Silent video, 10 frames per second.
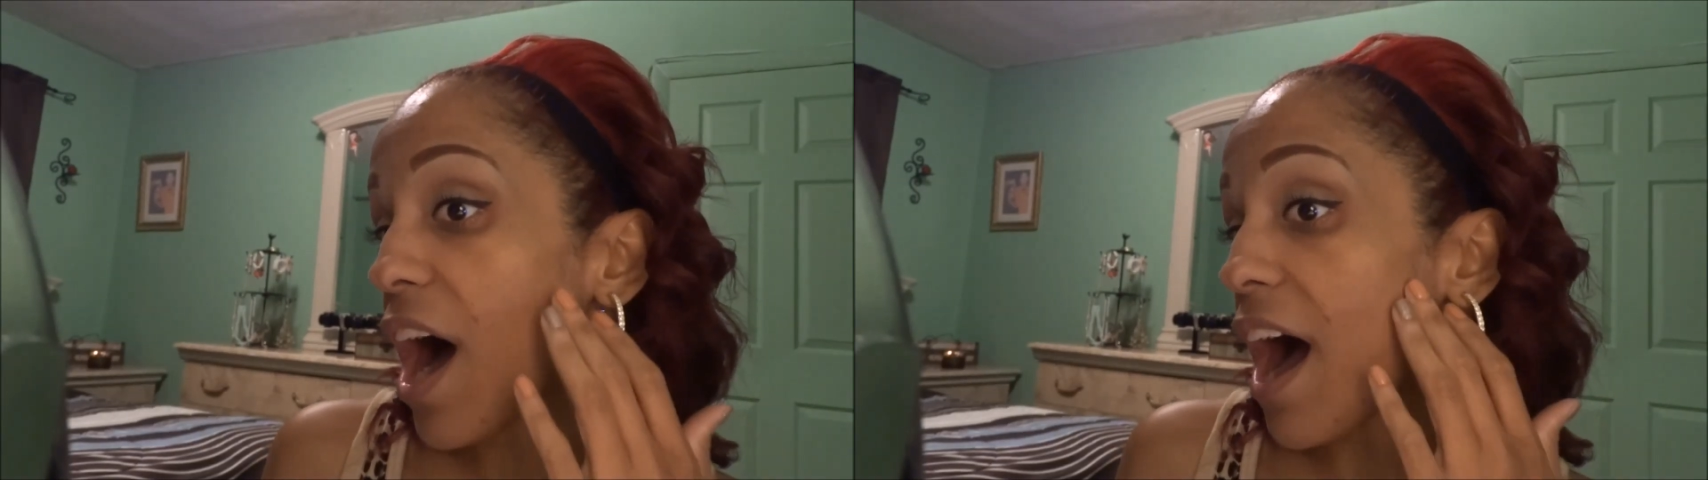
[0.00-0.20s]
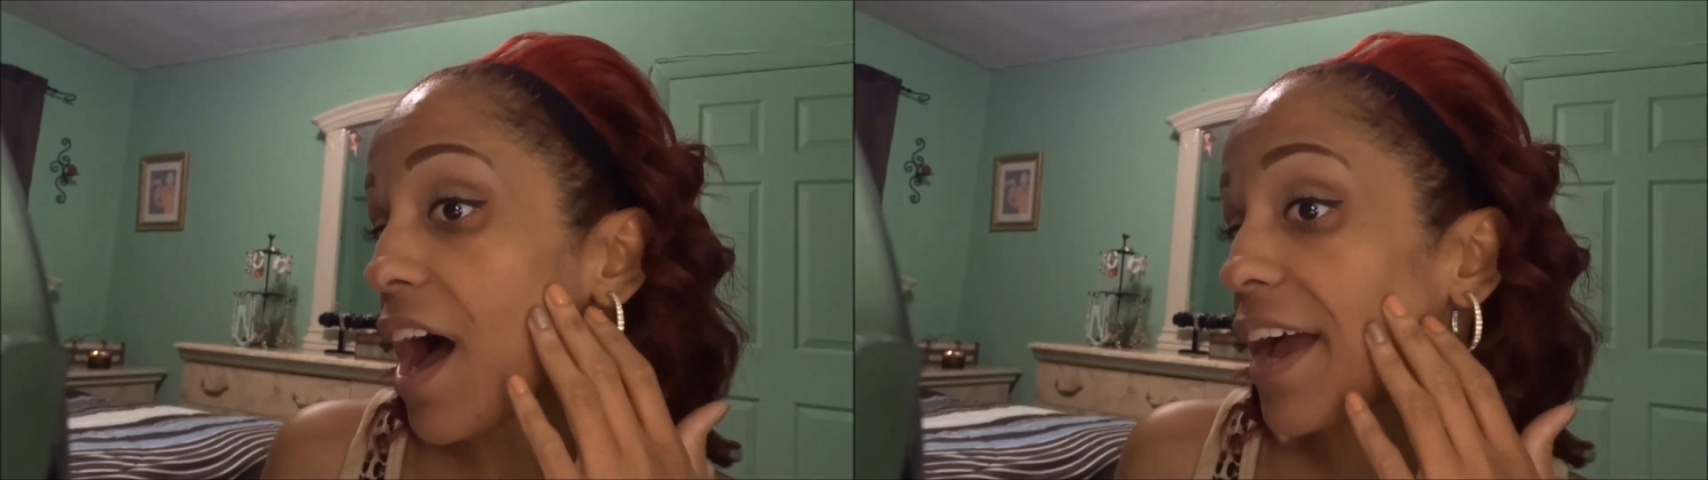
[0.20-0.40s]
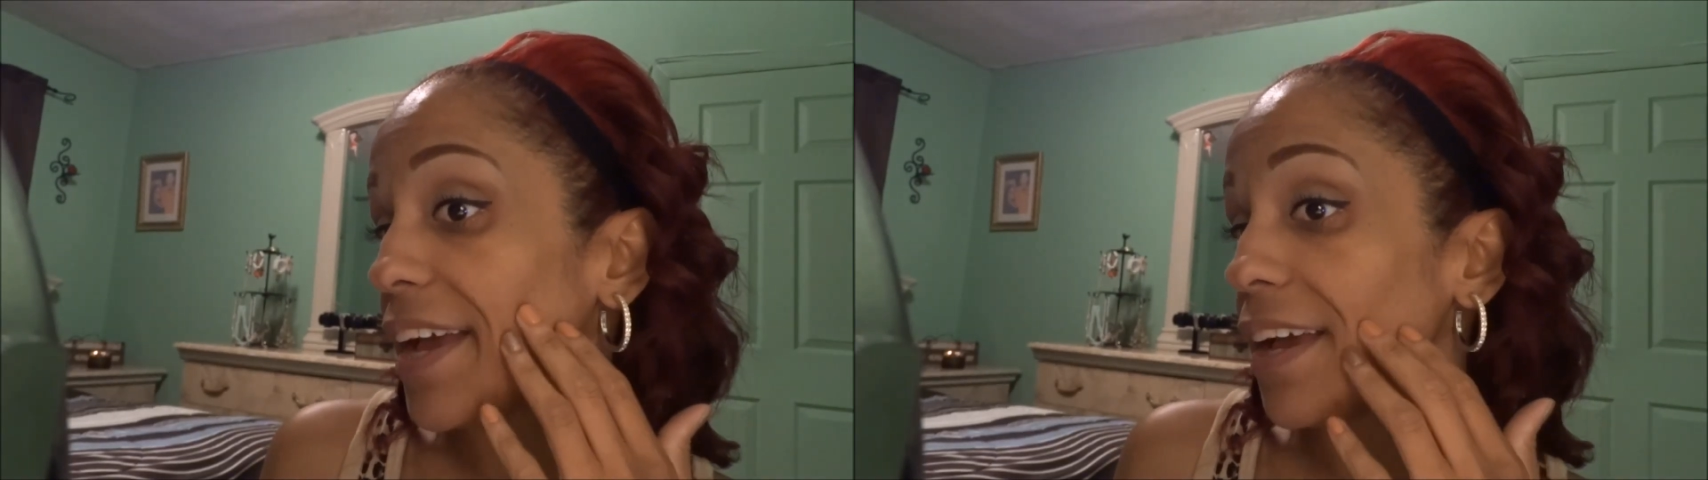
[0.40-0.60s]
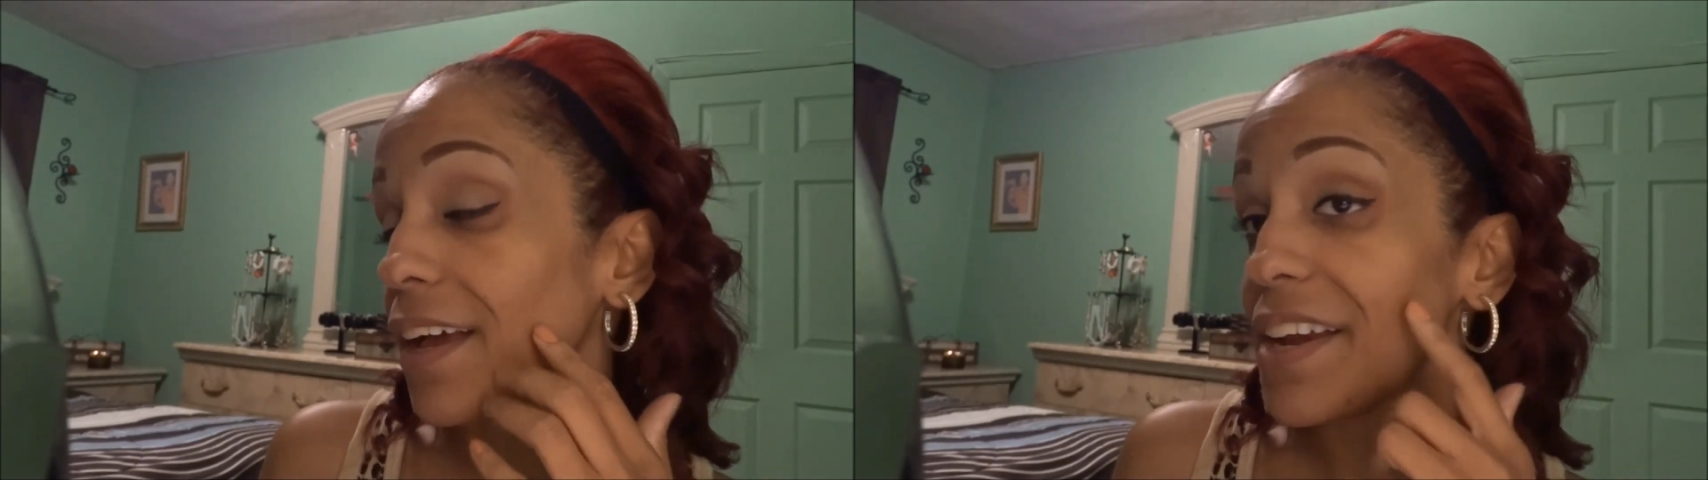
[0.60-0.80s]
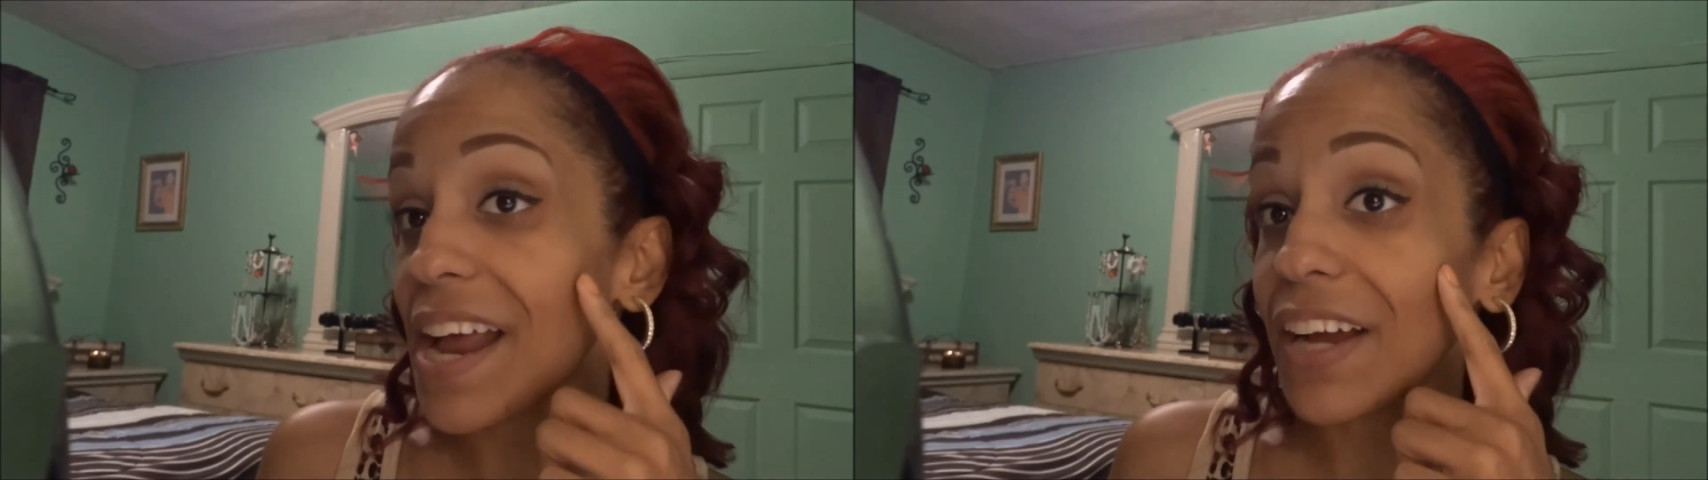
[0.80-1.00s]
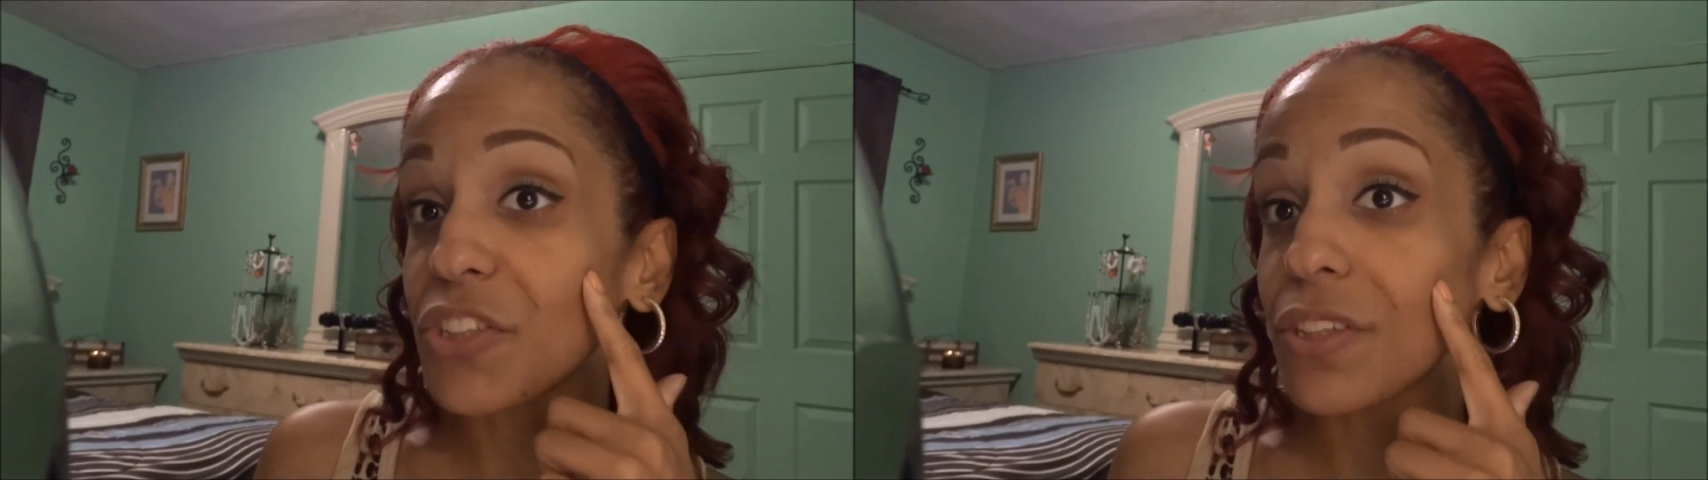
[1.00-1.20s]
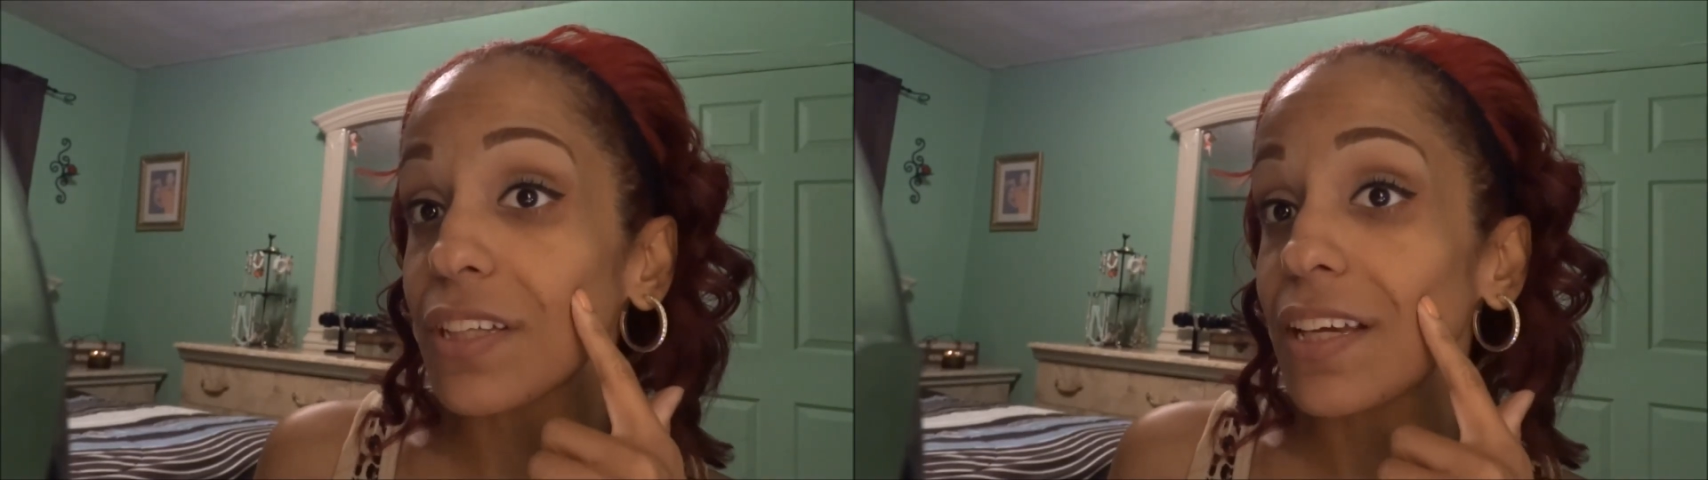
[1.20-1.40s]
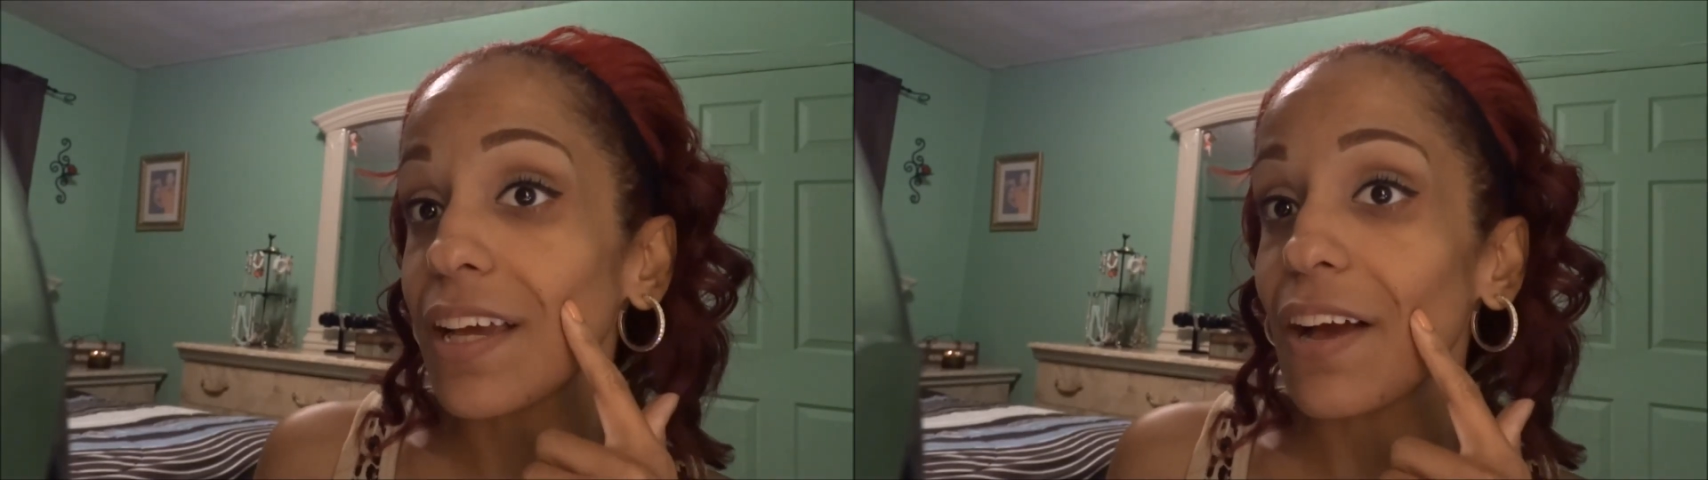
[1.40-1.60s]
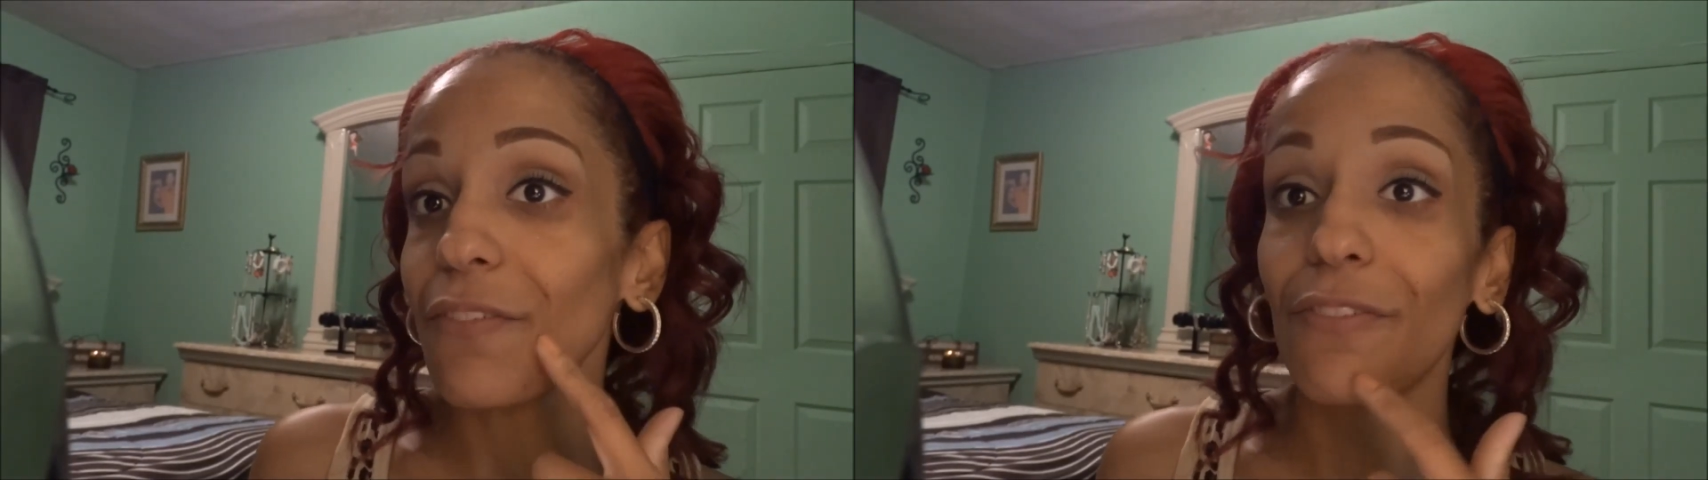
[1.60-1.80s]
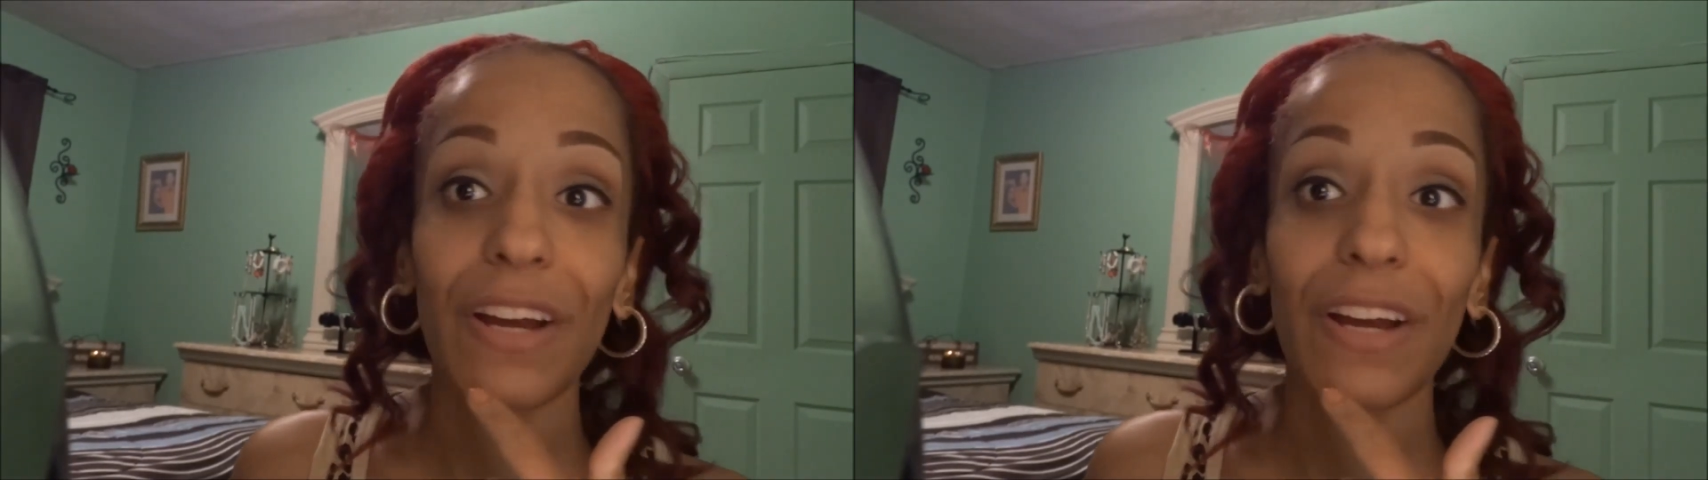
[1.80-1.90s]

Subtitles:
I naturally have